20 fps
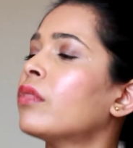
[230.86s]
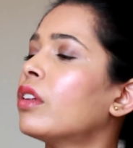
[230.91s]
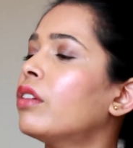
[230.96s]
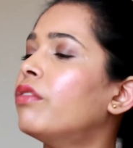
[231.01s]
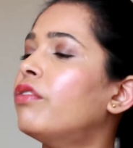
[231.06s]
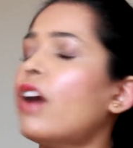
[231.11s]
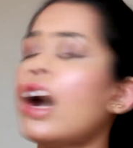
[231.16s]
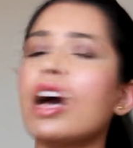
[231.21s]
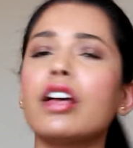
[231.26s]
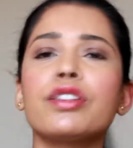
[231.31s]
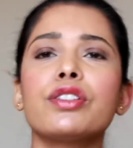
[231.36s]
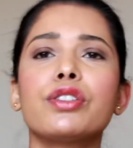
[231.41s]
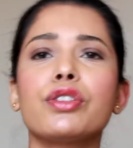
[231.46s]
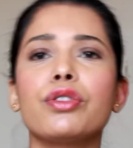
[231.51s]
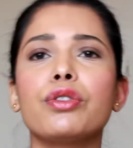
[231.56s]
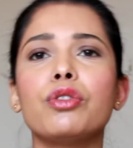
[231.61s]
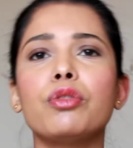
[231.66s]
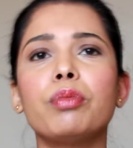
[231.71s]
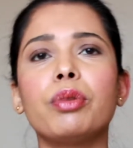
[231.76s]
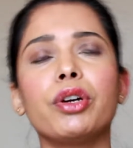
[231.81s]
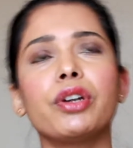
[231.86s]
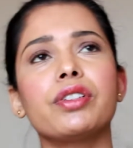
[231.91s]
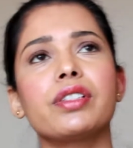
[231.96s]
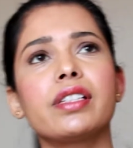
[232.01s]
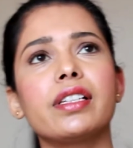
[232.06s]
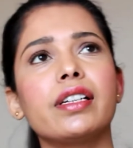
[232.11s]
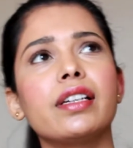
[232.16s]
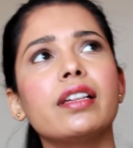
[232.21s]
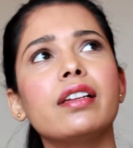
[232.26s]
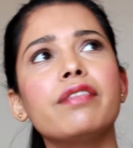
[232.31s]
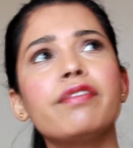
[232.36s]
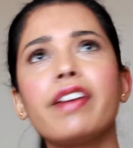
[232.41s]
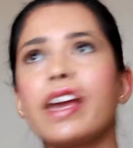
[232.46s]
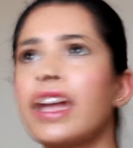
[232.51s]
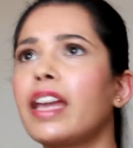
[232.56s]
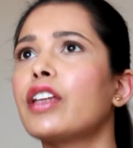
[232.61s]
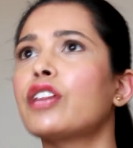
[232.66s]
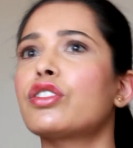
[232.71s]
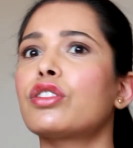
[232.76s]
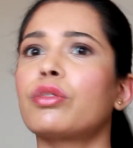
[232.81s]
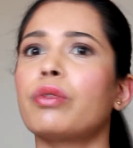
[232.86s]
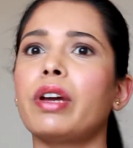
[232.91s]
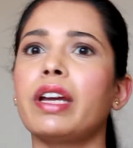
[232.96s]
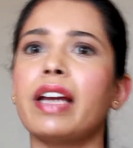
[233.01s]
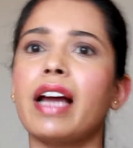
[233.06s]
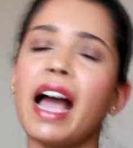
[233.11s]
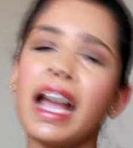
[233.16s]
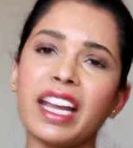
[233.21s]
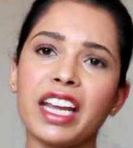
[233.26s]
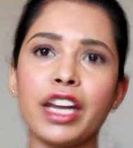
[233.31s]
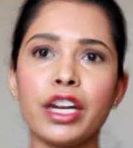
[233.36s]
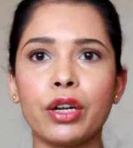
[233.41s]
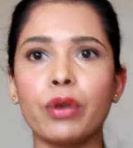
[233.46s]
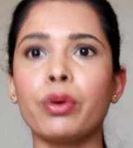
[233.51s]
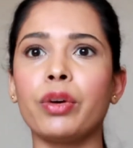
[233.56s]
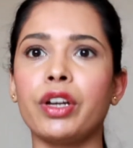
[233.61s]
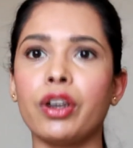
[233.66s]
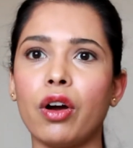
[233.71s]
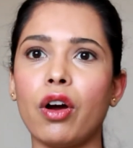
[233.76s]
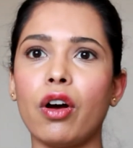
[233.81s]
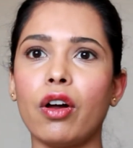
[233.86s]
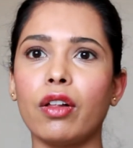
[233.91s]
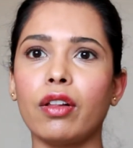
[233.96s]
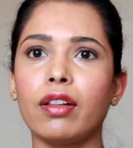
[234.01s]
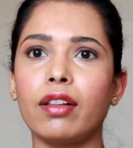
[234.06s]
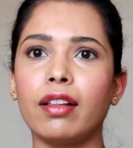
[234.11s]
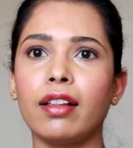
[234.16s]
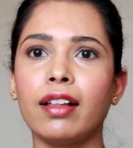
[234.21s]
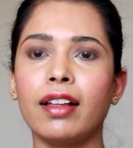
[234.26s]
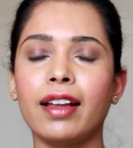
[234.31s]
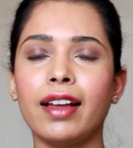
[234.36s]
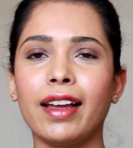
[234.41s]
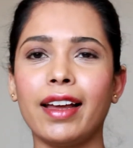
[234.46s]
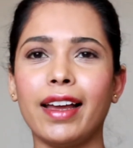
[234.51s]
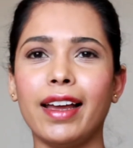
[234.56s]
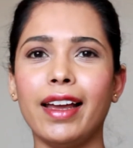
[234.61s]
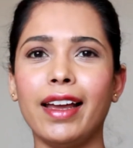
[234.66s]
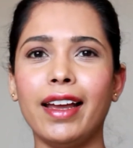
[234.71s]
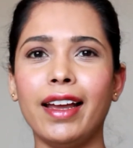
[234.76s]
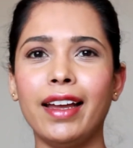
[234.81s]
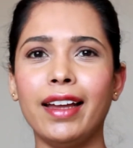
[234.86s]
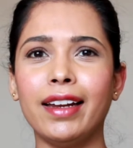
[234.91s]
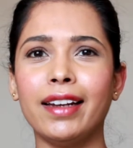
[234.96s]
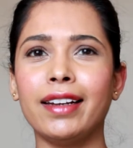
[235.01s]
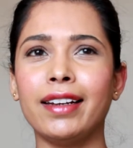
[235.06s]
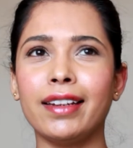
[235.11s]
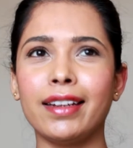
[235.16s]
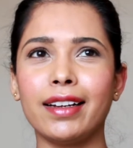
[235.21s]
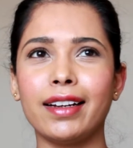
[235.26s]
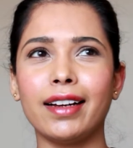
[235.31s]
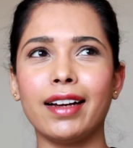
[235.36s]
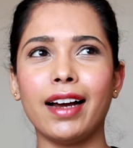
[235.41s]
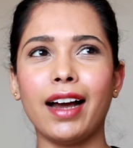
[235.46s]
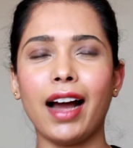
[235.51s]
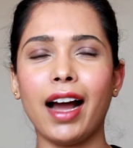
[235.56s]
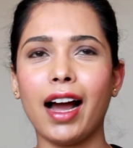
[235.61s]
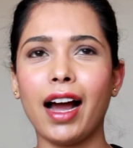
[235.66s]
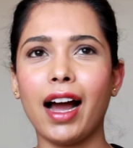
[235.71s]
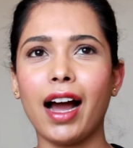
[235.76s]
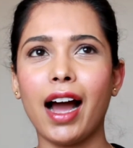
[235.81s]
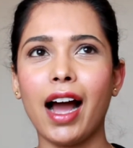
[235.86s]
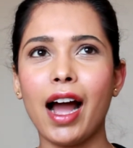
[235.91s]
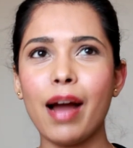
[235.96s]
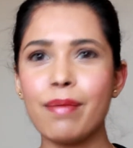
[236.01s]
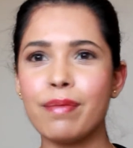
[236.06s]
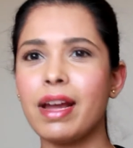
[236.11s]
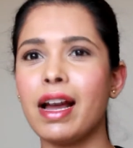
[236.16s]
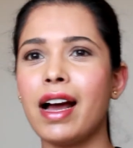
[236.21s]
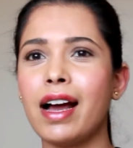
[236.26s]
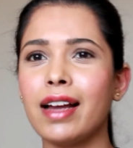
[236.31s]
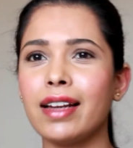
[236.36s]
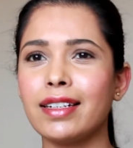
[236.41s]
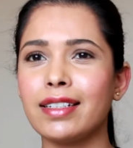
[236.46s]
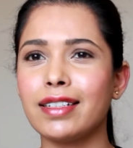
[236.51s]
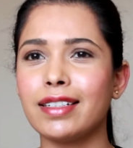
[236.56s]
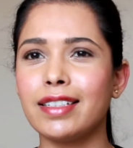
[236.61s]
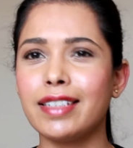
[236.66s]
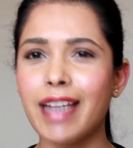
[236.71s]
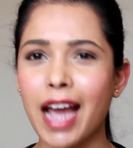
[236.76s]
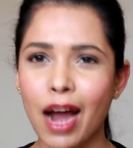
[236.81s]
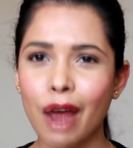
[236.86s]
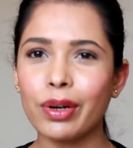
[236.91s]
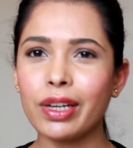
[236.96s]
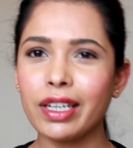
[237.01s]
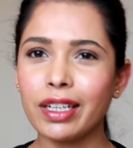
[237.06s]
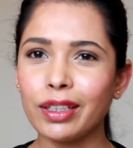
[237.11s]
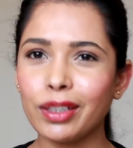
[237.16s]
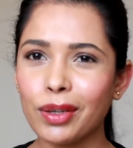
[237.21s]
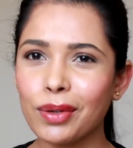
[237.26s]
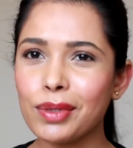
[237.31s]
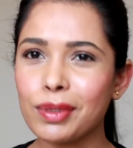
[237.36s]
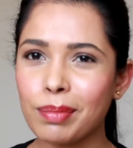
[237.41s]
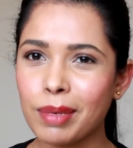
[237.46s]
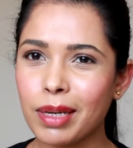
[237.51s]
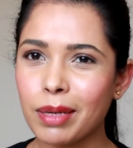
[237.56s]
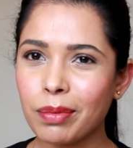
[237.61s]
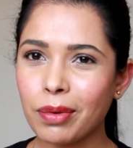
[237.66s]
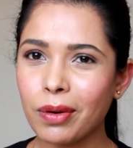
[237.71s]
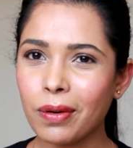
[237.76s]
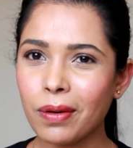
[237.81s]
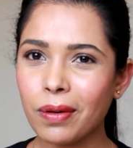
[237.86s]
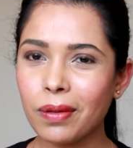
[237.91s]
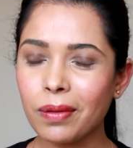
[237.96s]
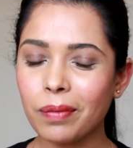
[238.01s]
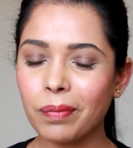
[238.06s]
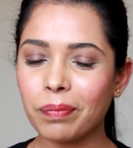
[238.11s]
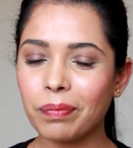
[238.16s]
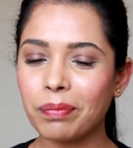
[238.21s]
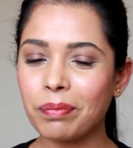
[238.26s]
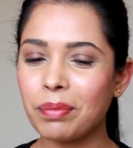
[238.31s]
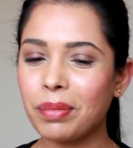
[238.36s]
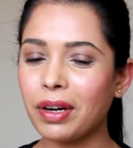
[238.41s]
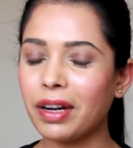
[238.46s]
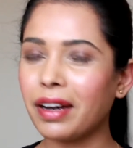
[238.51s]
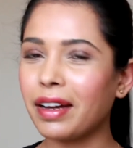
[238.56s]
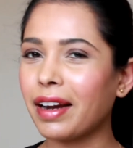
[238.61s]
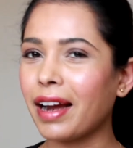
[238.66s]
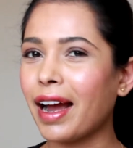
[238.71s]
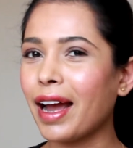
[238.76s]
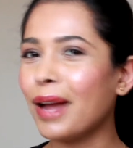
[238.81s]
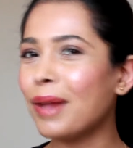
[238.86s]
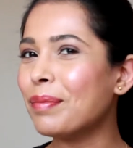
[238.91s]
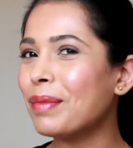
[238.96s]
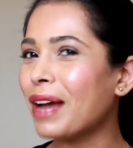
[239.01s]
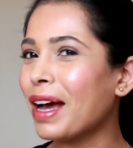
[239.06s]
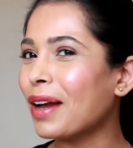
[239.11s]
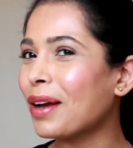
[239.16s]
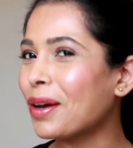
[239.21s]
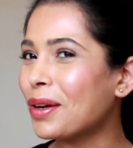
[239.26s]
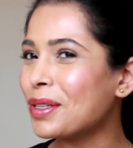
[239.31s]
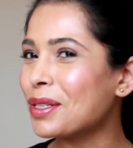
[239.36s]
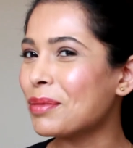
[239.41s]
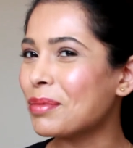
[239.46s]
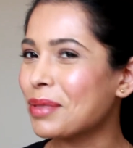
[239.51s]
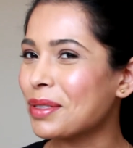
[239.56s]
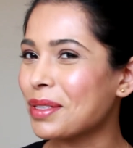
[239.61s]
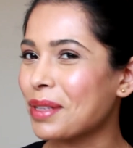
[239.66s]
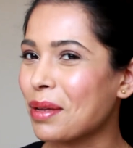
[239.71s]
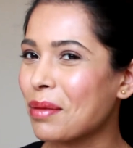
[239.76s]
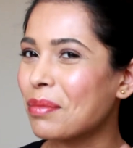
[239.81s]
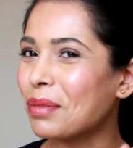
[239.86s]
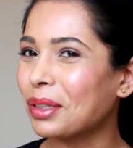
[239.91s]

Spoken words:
Vastu person, Feng Shui, I can do it all. And I'm not doubting those people, but I am not 100%